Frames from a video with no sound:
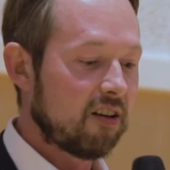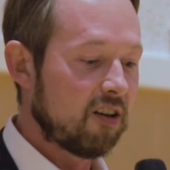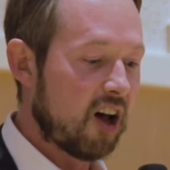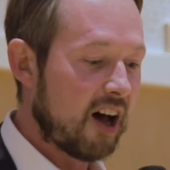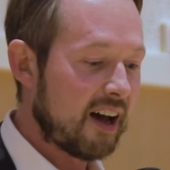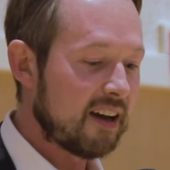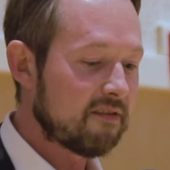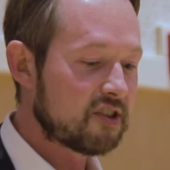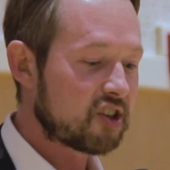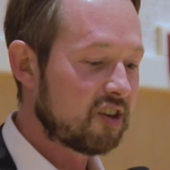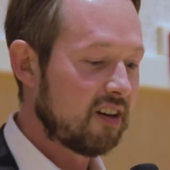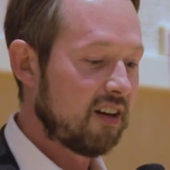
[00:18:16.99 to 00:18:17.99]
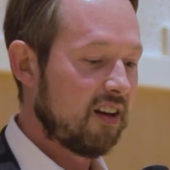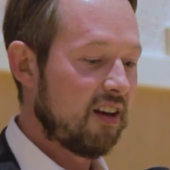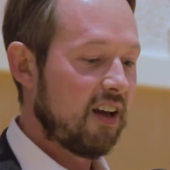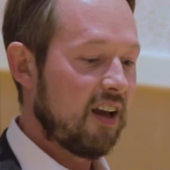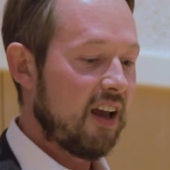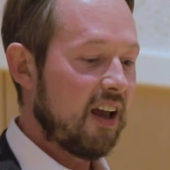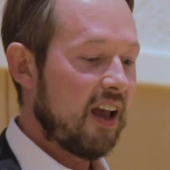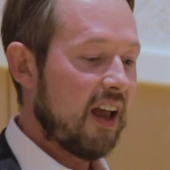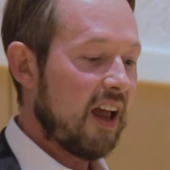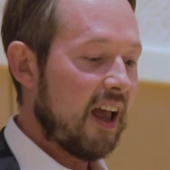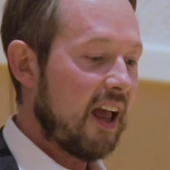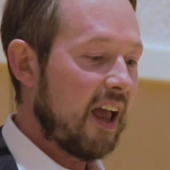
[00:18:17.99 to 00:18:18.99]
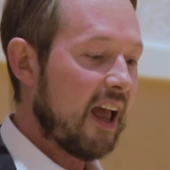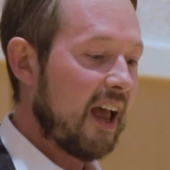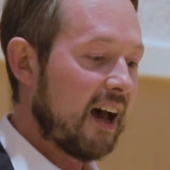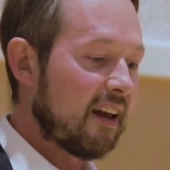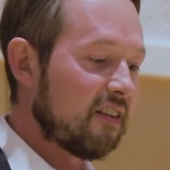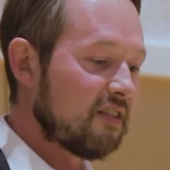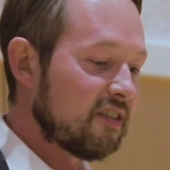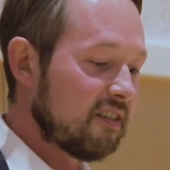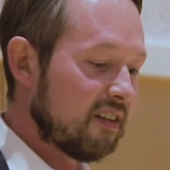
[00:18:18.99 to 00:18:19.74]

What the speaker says: lives. And